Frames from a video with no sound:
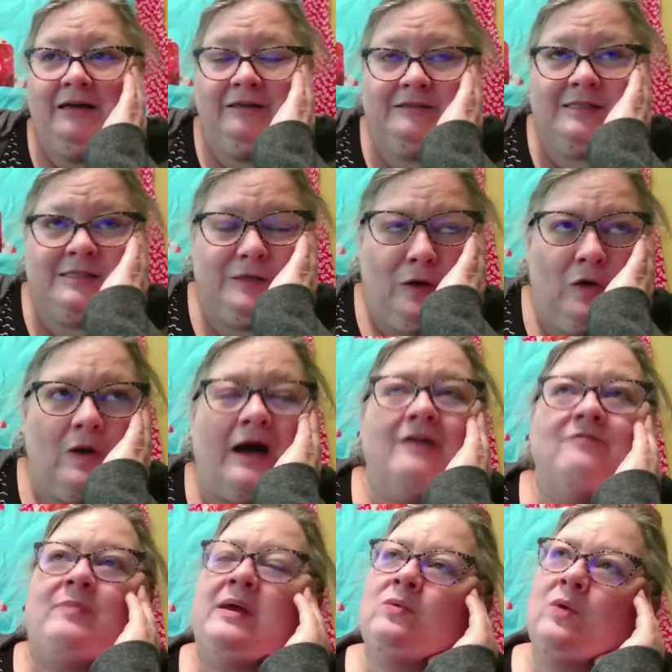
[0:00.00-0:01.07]
So
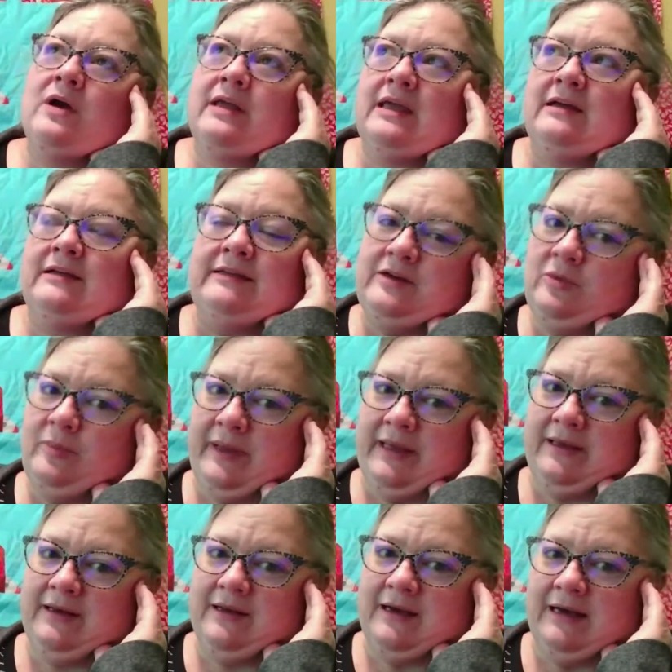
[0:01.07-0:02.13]
I've been working a little
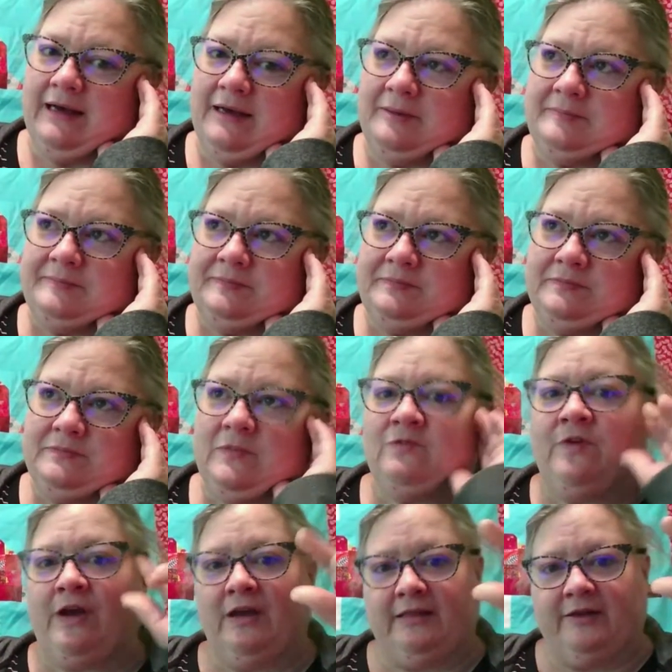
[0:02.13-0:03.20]
bit,
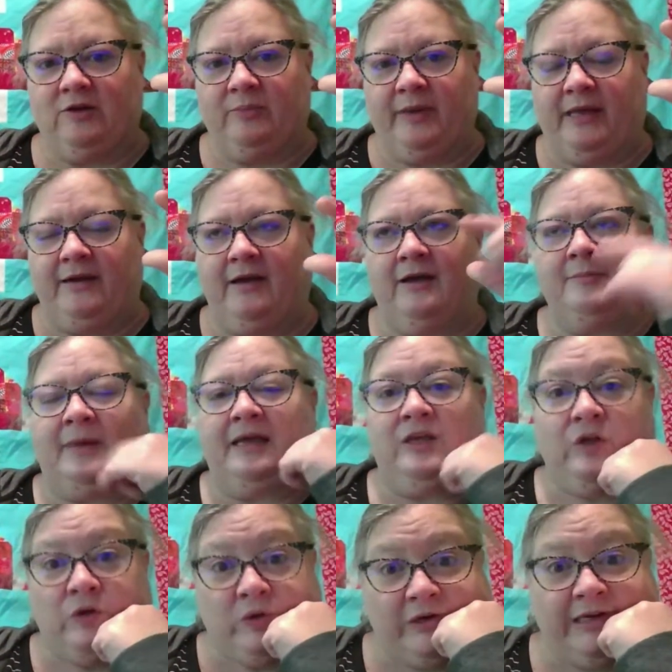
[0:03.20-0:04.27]
very little bit, on my
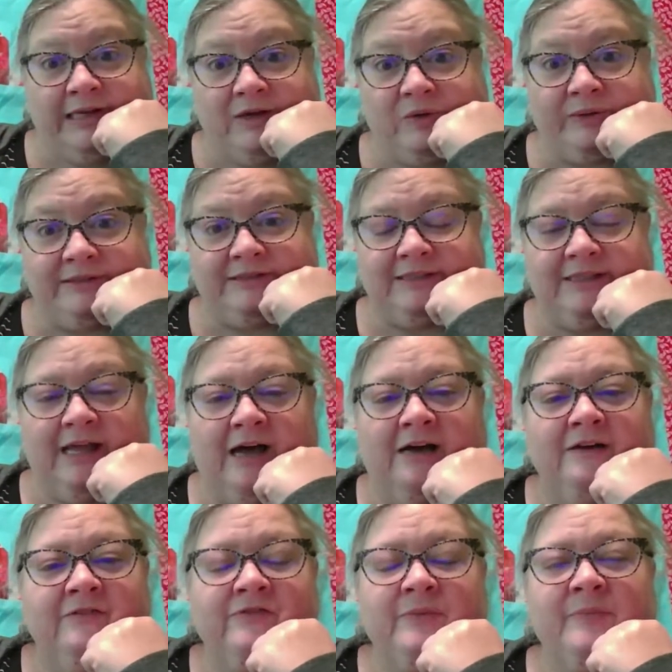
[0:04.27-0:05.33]
Unity quilt
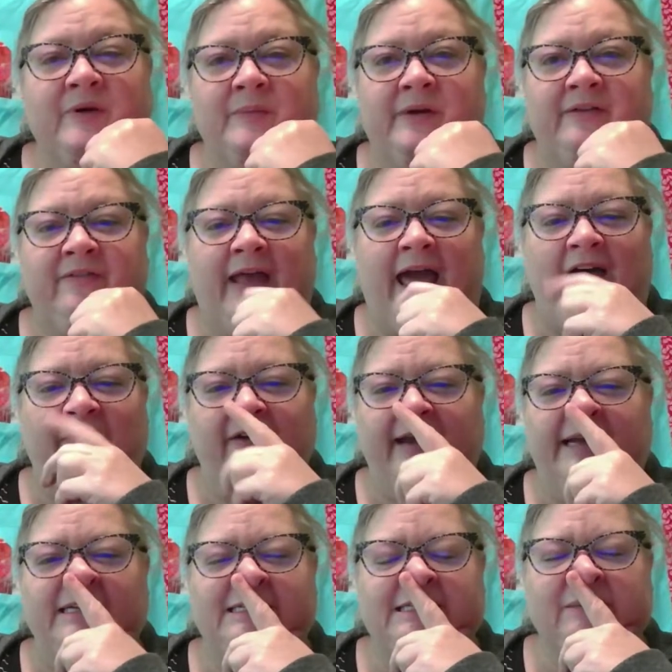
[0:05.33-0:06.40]
along from Primitive
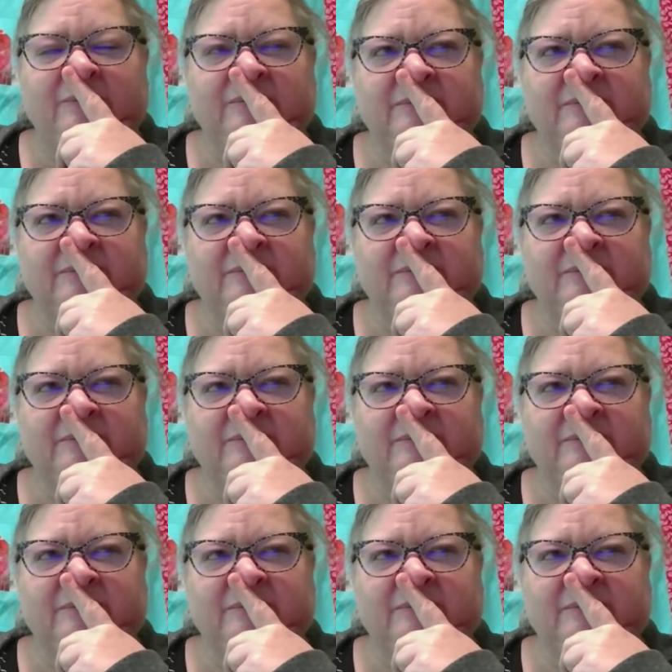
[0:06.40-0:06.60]
Gatherings.